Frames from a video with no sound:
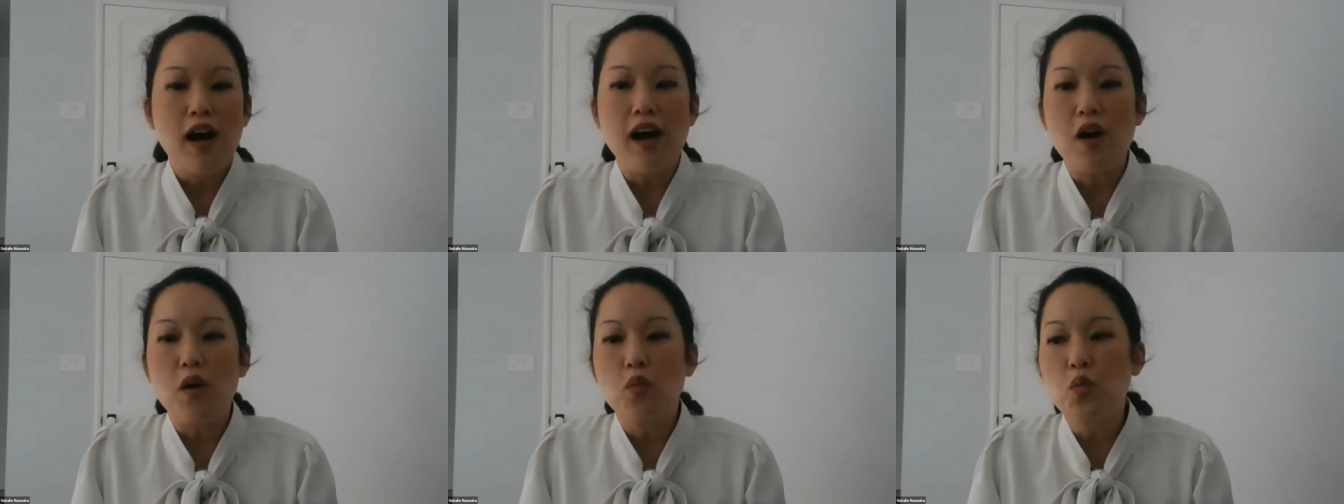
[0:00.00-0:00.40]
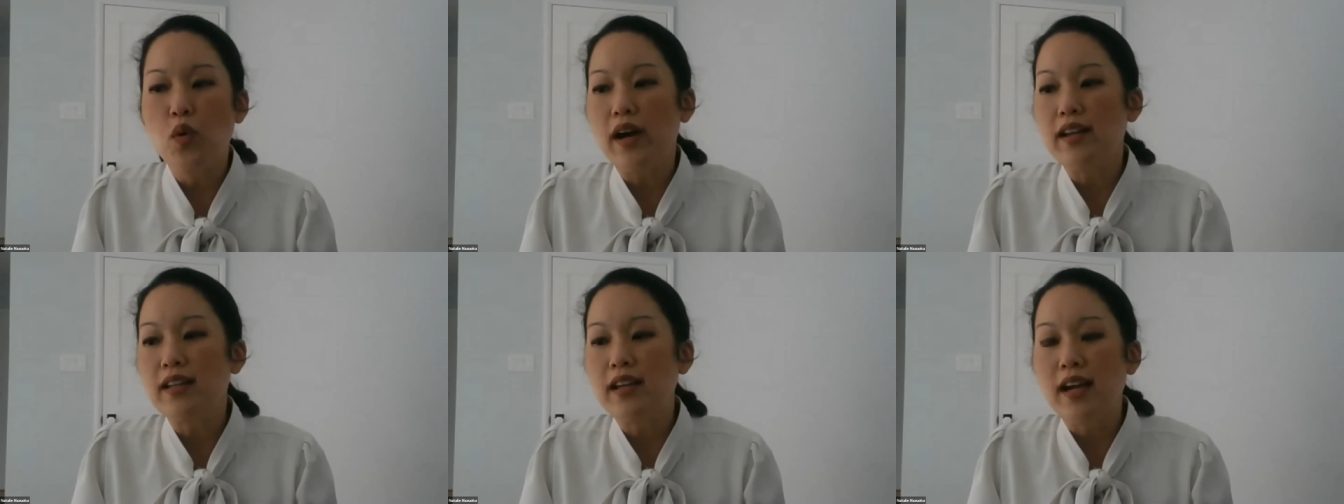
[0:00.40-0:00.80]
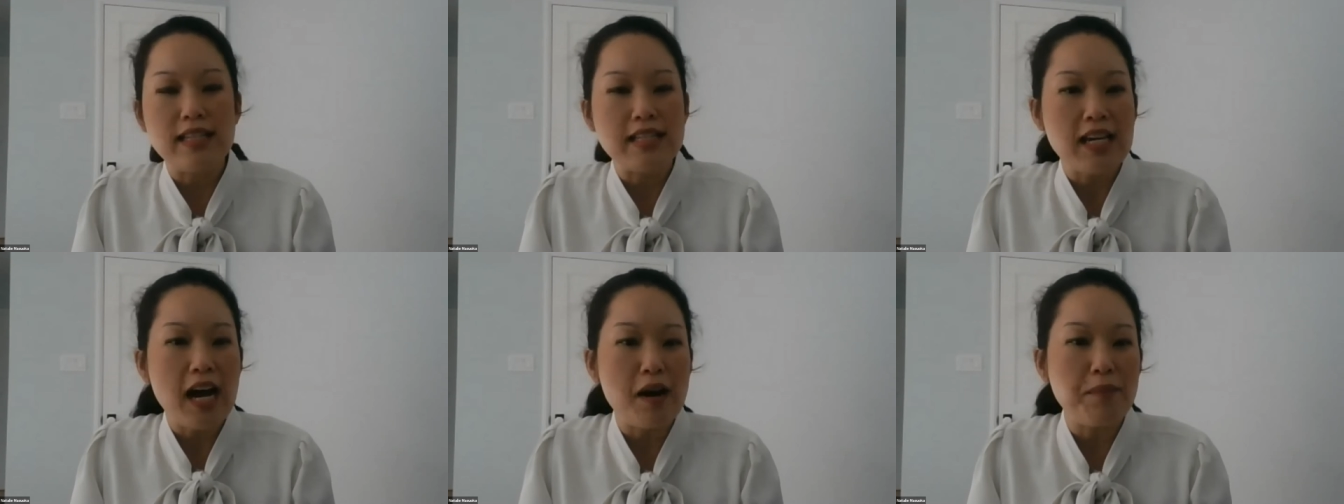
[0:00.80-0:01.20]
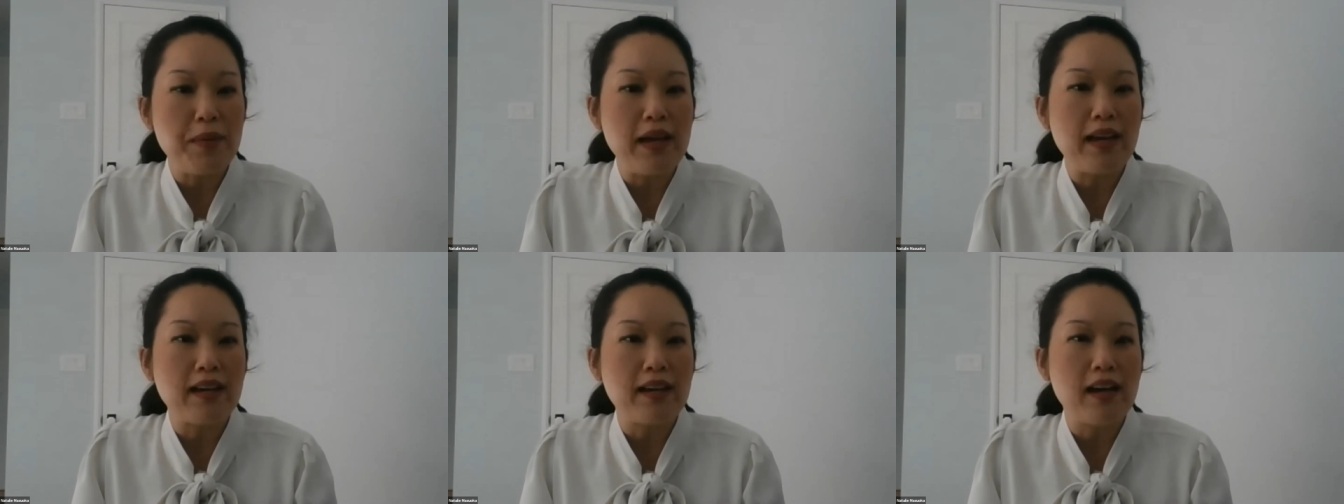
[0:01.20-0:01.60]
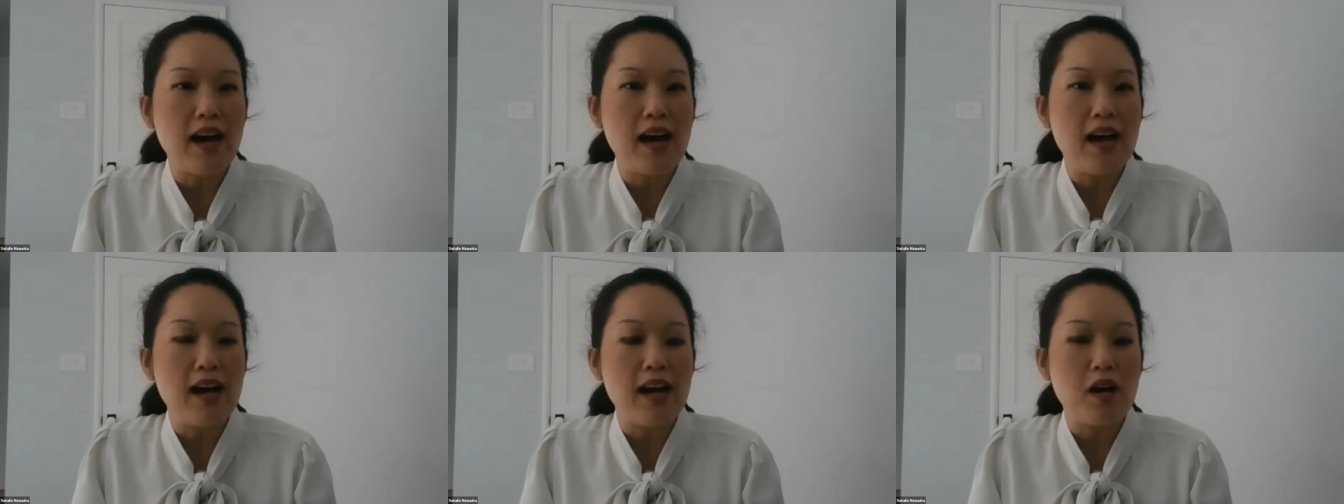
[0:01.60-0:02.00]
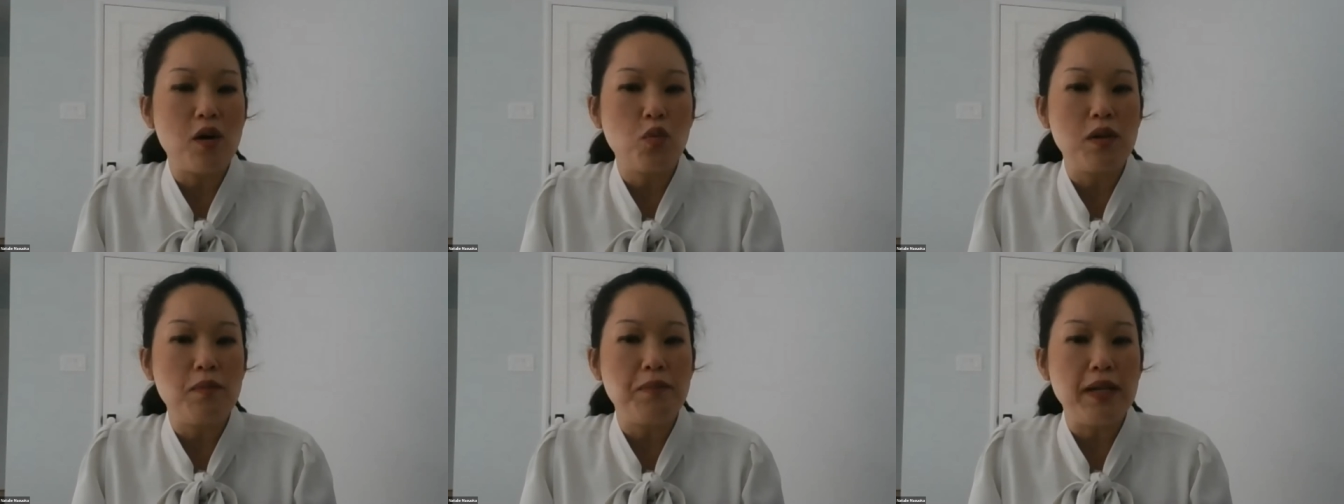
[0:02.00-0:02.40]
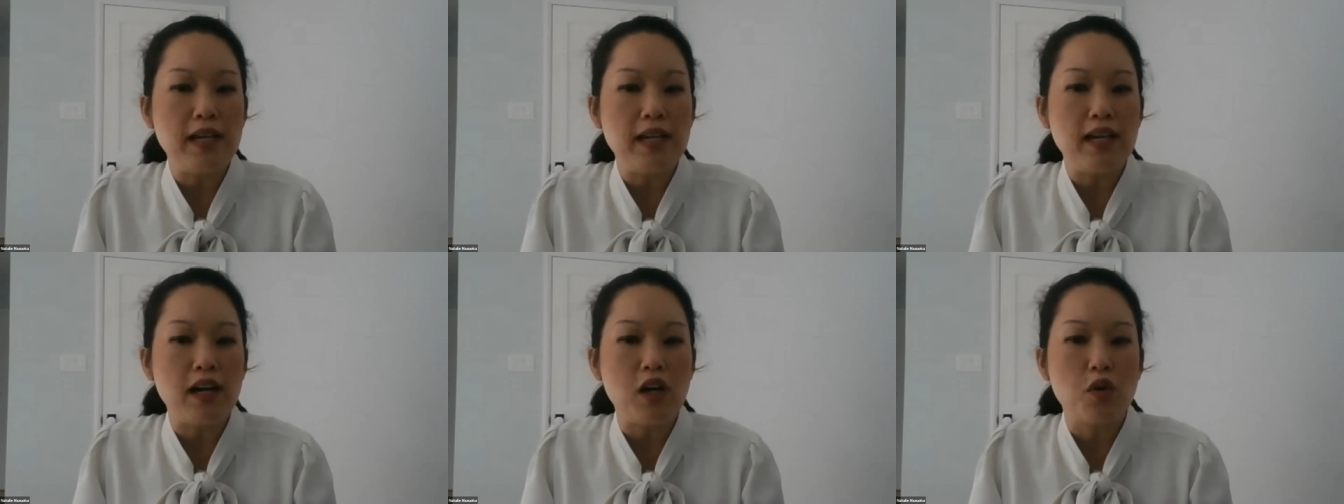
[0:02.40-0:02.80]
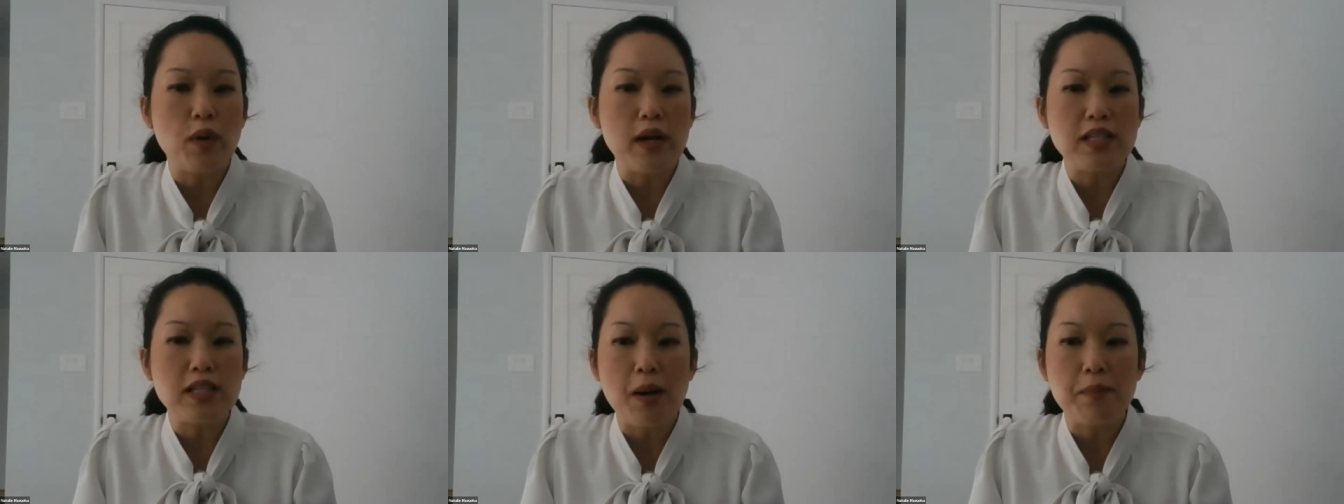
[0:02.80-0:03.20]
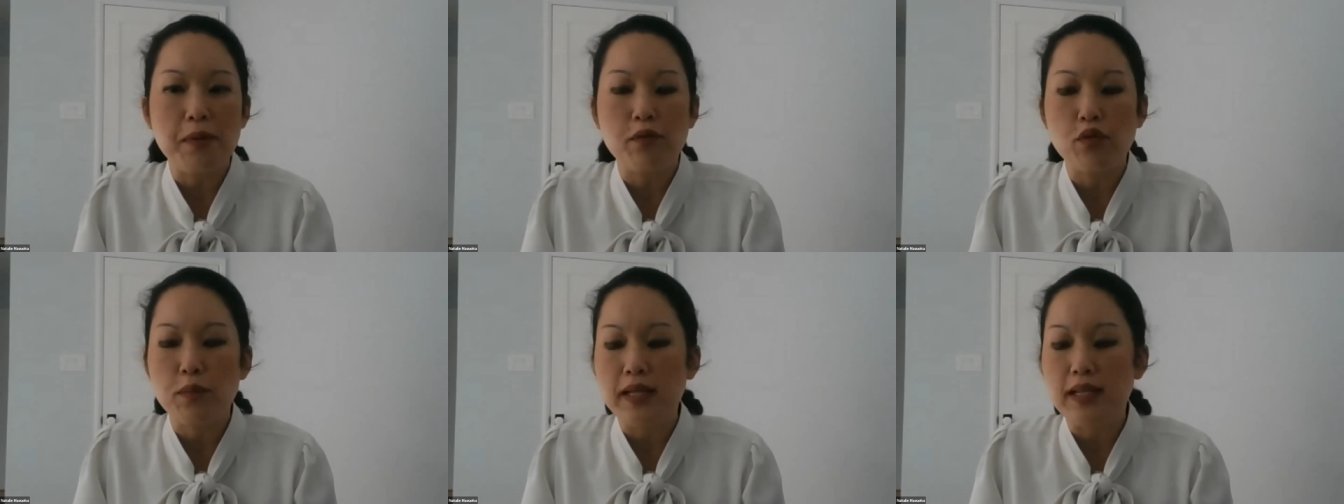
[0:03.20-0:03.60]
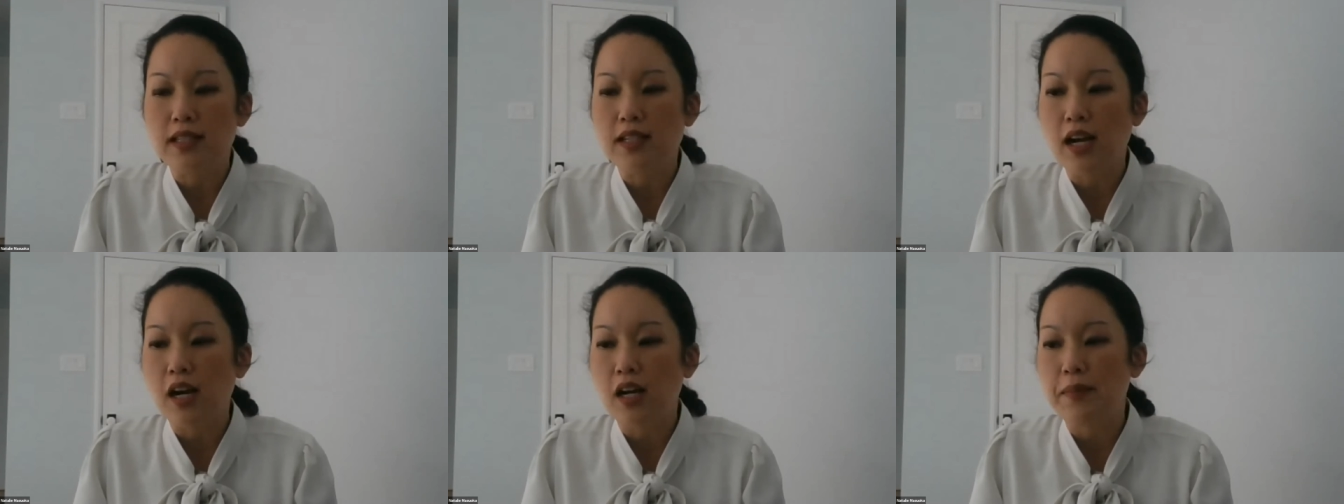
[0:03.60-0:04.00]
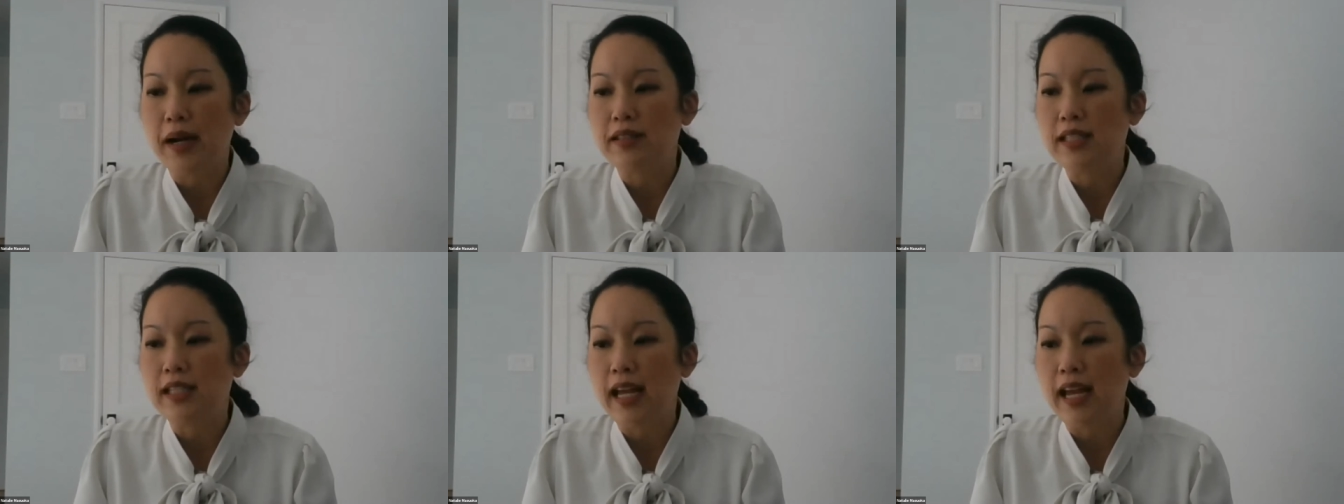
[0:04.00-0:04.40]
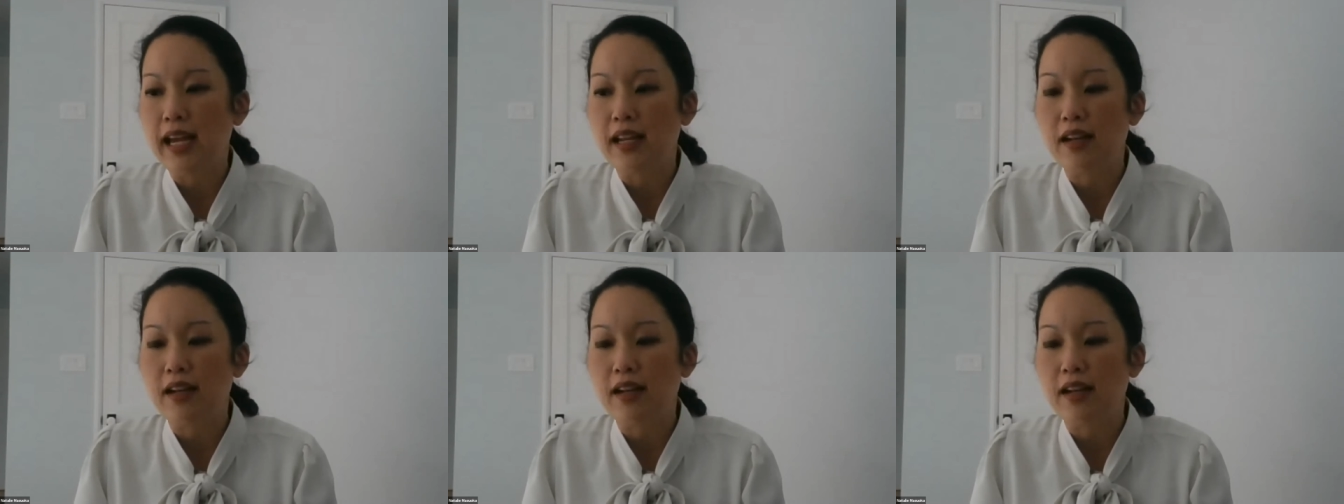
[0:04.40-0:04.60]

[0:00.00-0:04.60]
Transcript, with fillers: uh, what kind of topic uh, would be a great topic for me to talk about today.